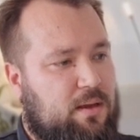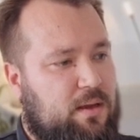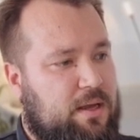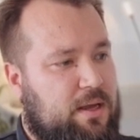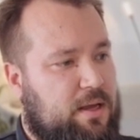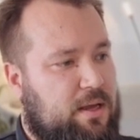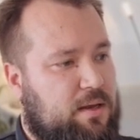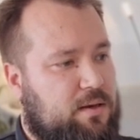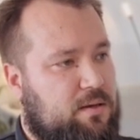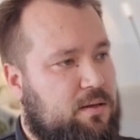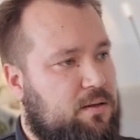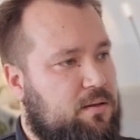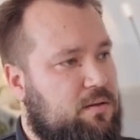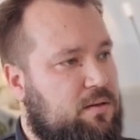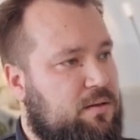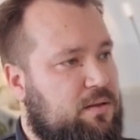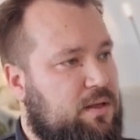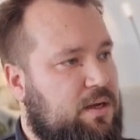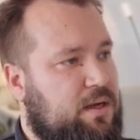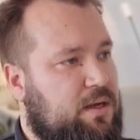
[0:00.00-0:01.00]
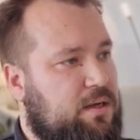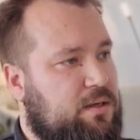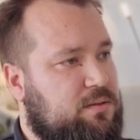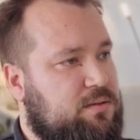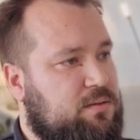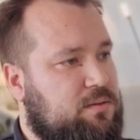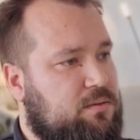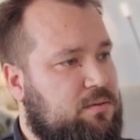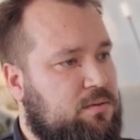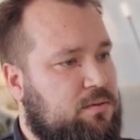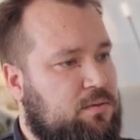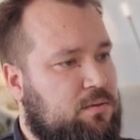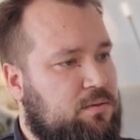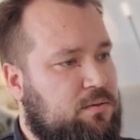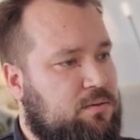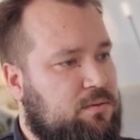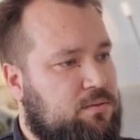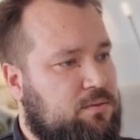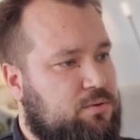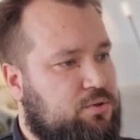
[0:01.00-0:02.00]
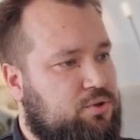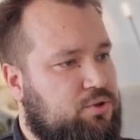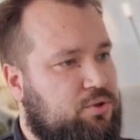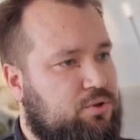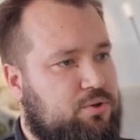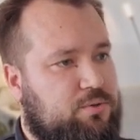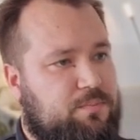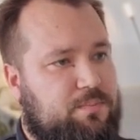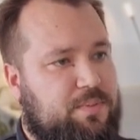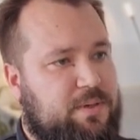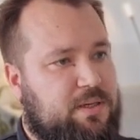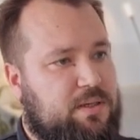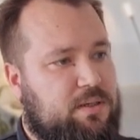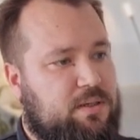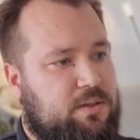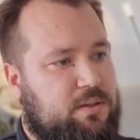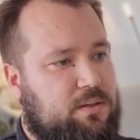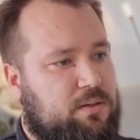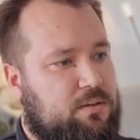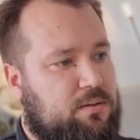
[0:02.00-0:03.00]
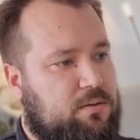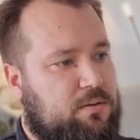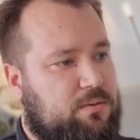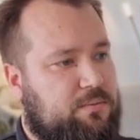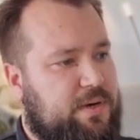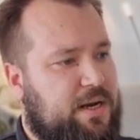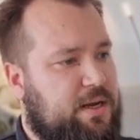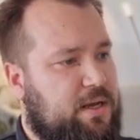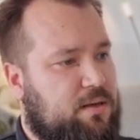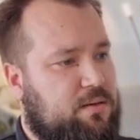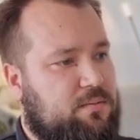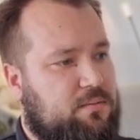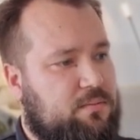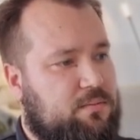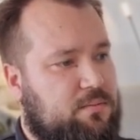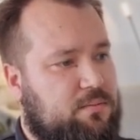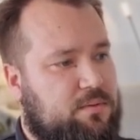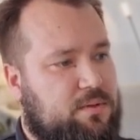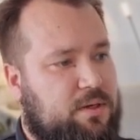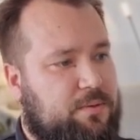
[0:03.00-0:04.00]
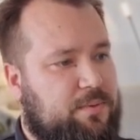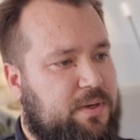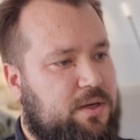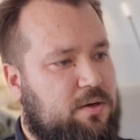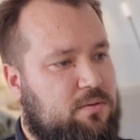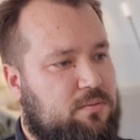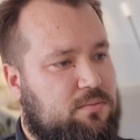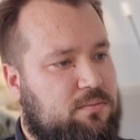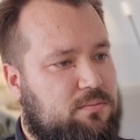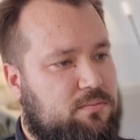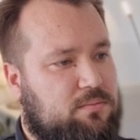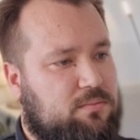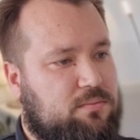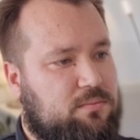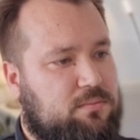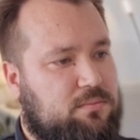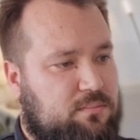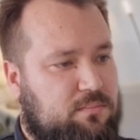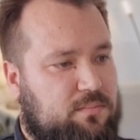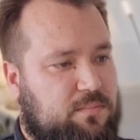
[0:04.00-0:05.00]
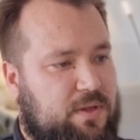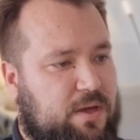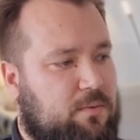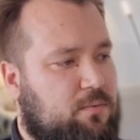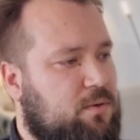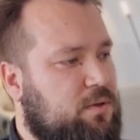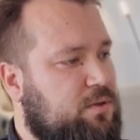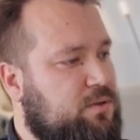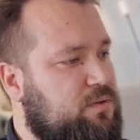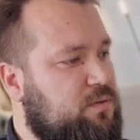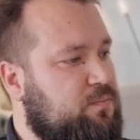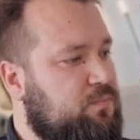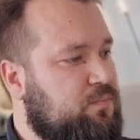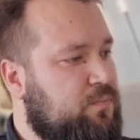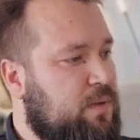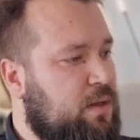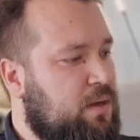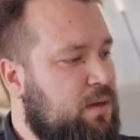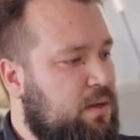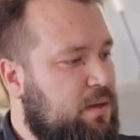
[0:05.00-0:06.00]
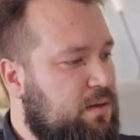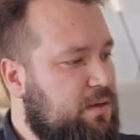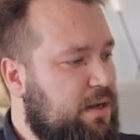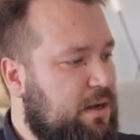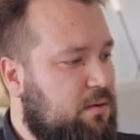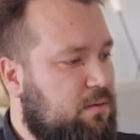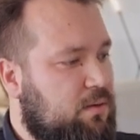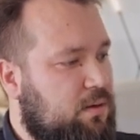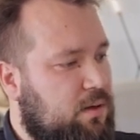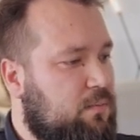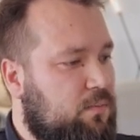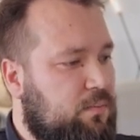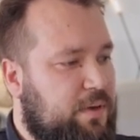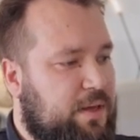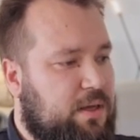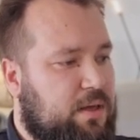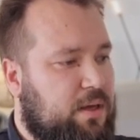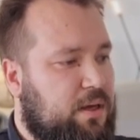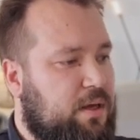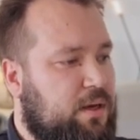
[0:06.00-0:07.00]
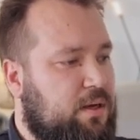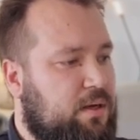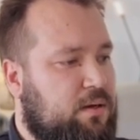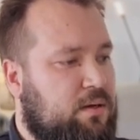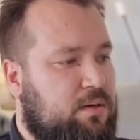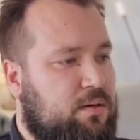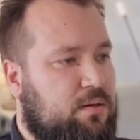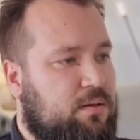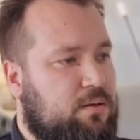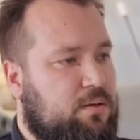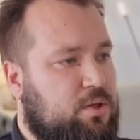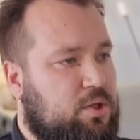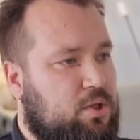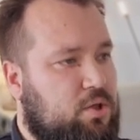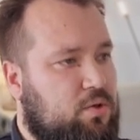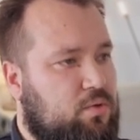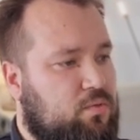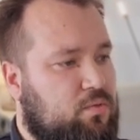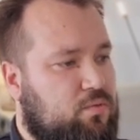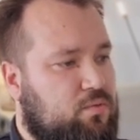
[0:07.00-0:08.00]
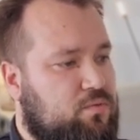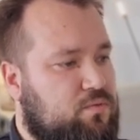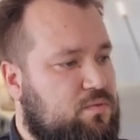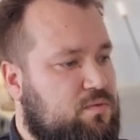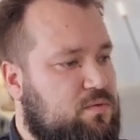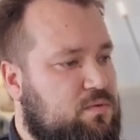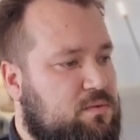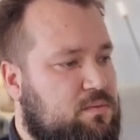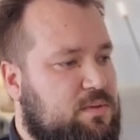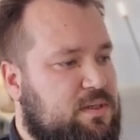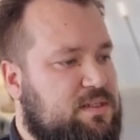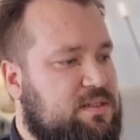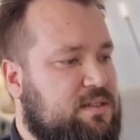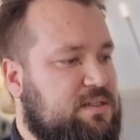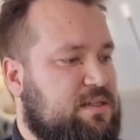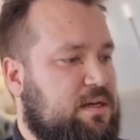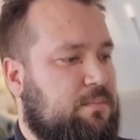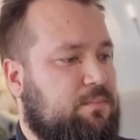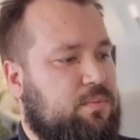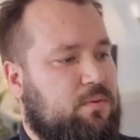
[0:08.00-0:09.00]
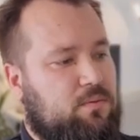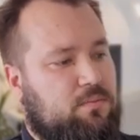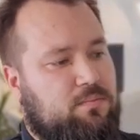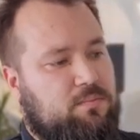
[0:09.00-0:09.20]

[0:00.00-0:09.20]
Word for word: And that should be ready. There we go. That worked. Now we can use this example.